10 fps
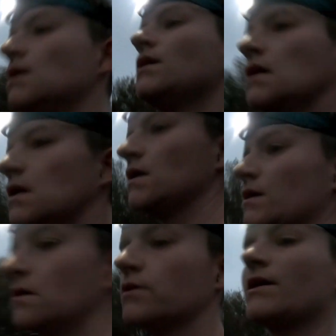And
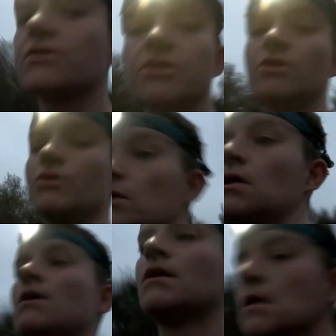I'll catch you
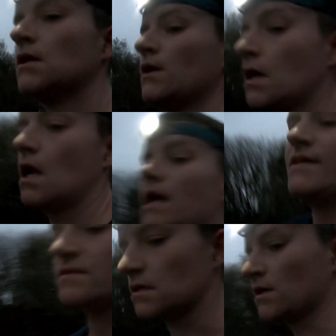later.